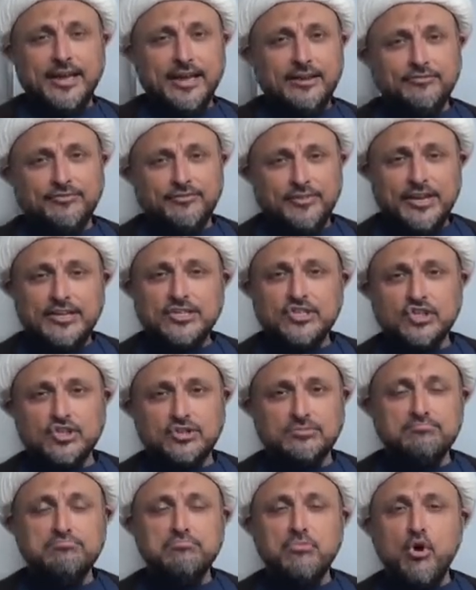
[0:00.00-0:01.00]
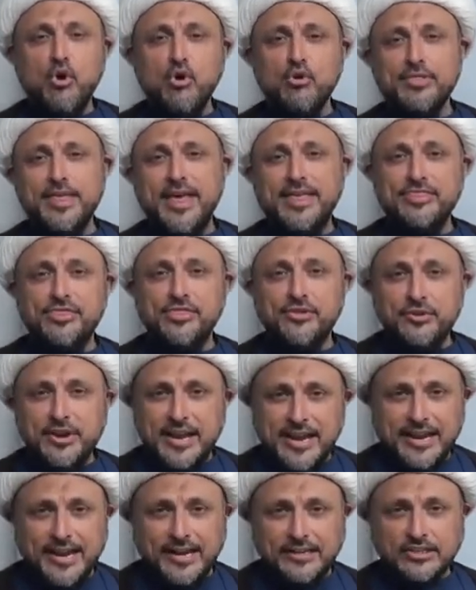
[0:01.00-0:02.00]
if it's more than
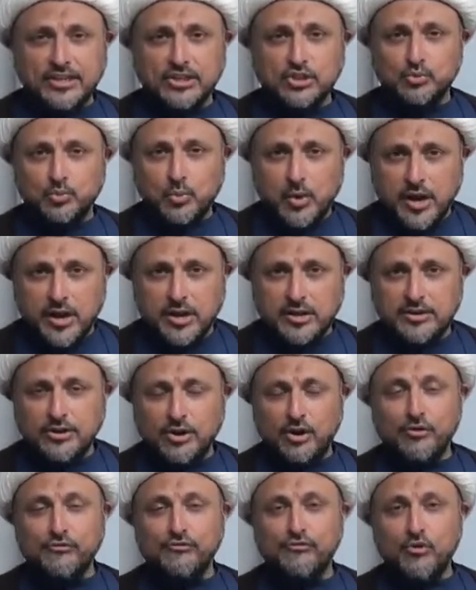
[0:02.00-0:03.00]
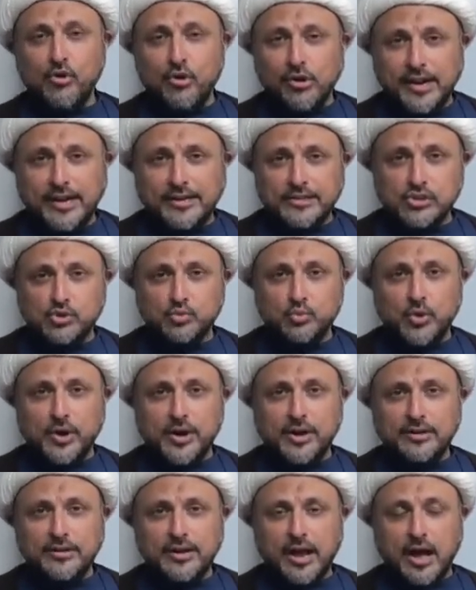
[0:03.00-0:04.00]
3 letters word or 4 letters
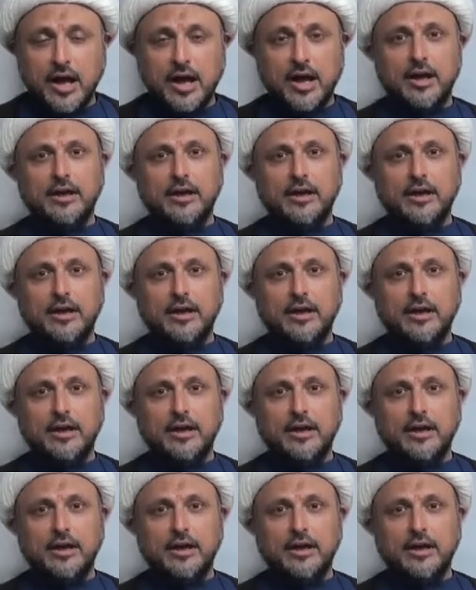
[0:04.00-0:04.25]
word,